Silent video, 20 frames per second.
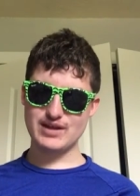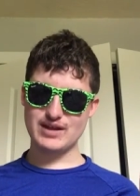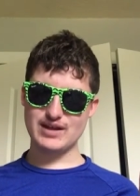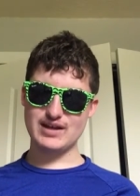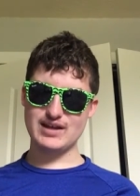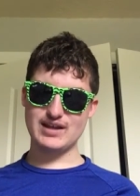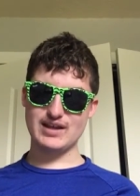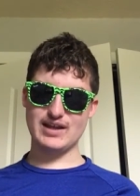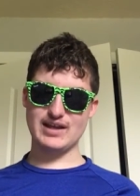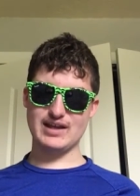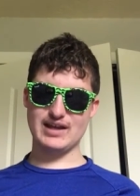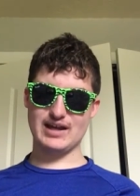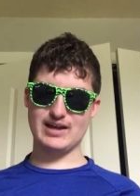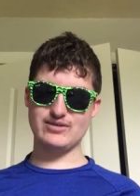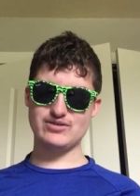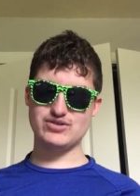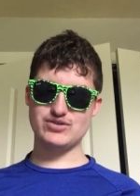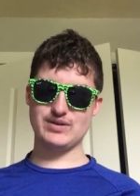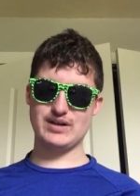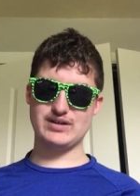and like how
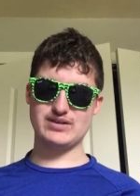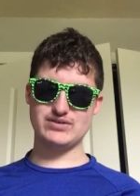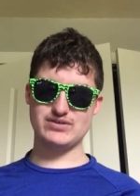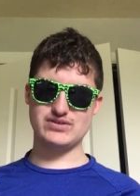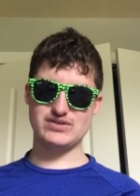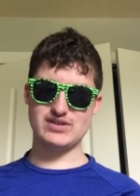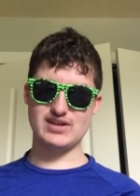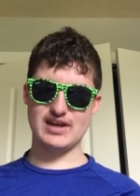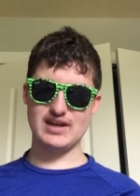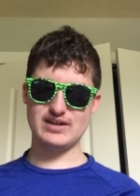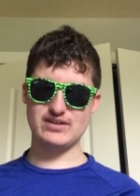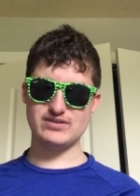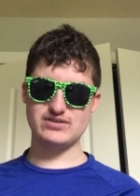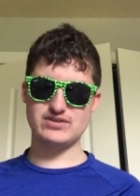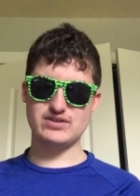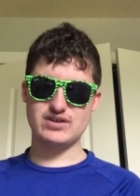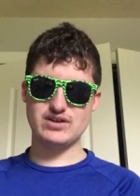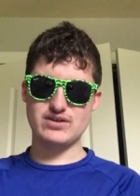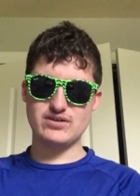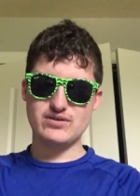director styles
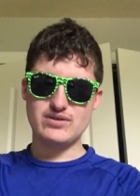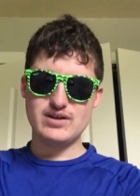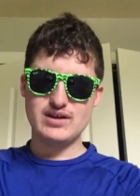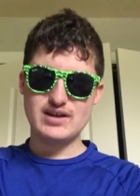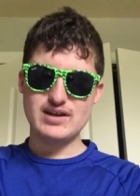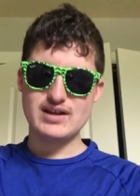go,